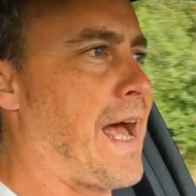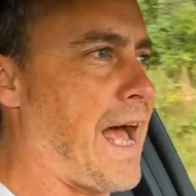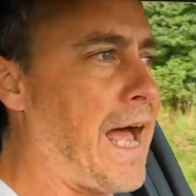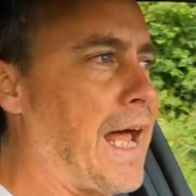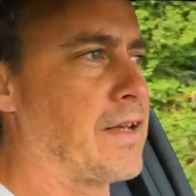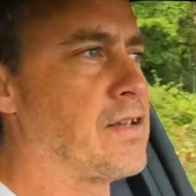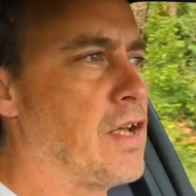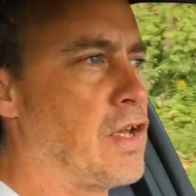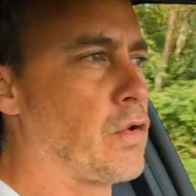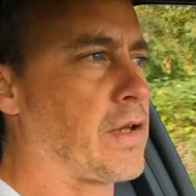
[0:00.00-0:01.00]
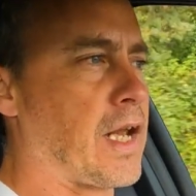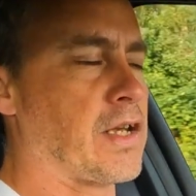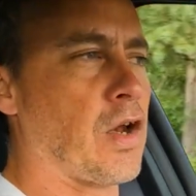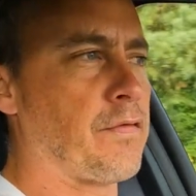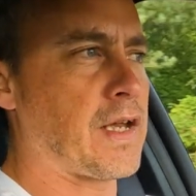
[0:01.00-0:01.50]
and you'll get a
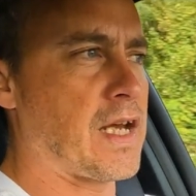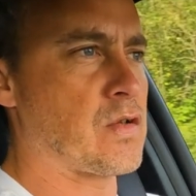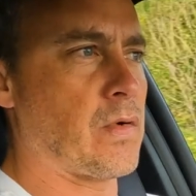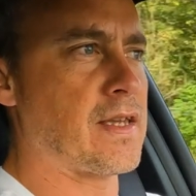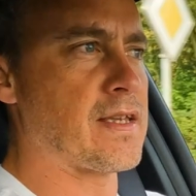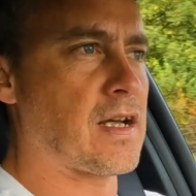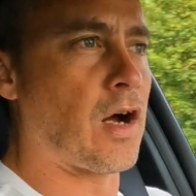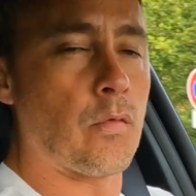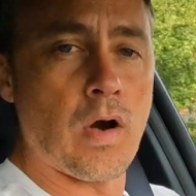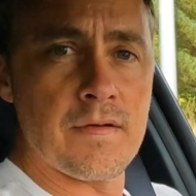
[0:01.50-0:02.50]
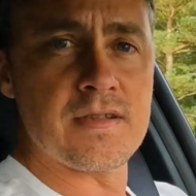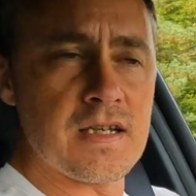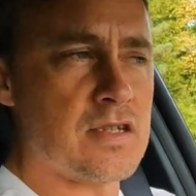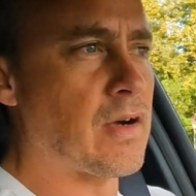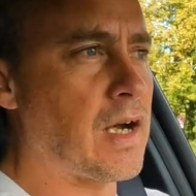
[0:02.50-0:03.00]
notification when this car arrives in
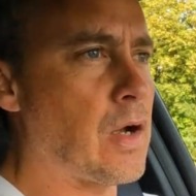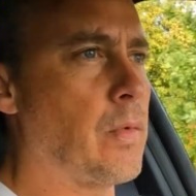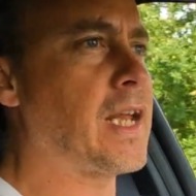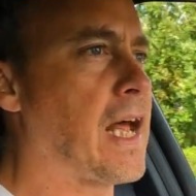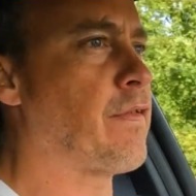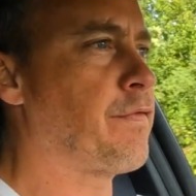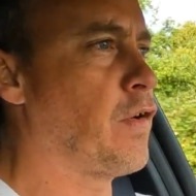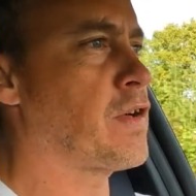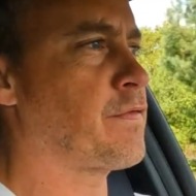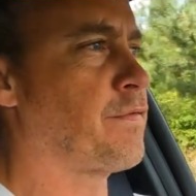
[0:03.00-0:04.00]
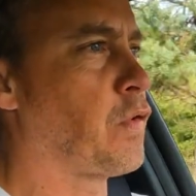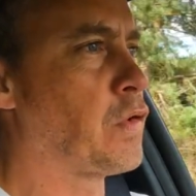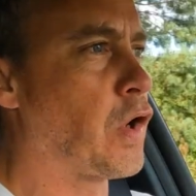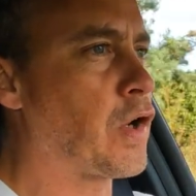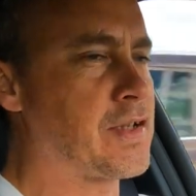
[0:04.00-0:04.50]
Australia and we can have a first full
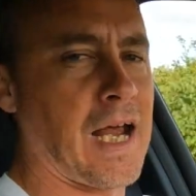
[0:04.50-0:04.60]
look